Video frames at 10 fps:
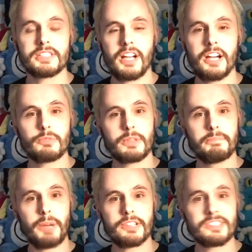tied with
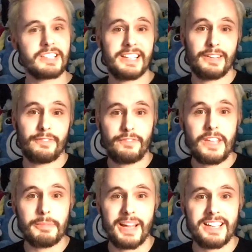Bonsly and
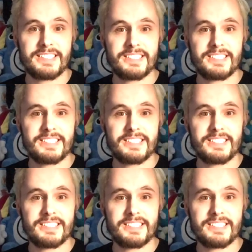Feebas.